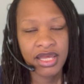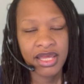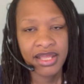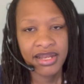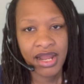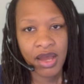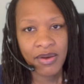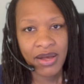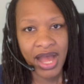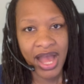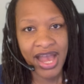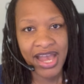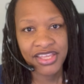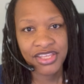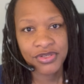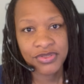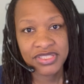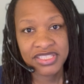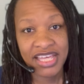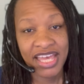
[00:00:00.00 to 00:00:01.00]
Now, a high
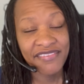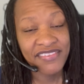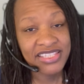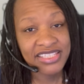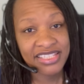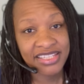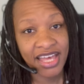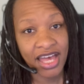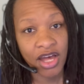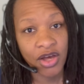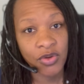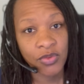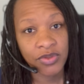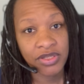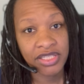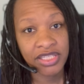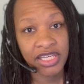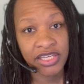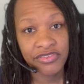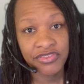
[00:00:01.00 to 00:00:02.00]
yield savings account
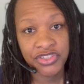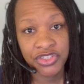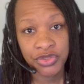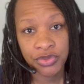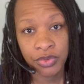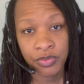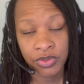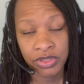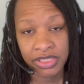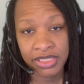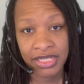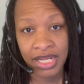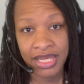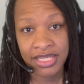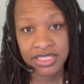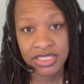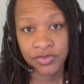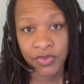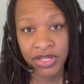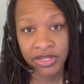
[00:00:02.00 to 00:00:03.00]
gives you a really
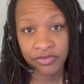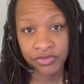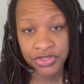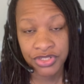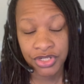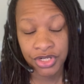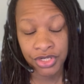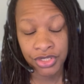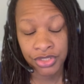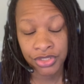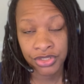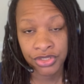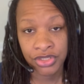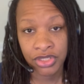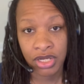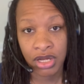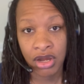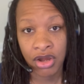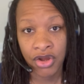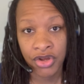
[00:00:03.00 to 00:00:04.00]
nice rate of return
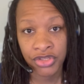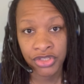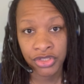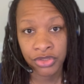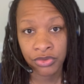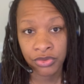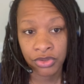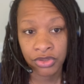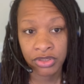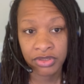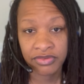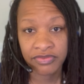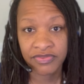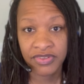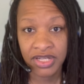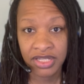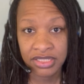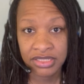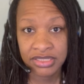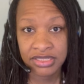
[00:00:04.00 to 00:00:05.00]
on your
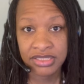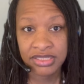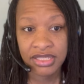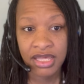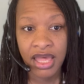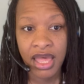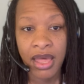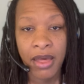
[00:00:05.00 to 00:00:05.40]
funds,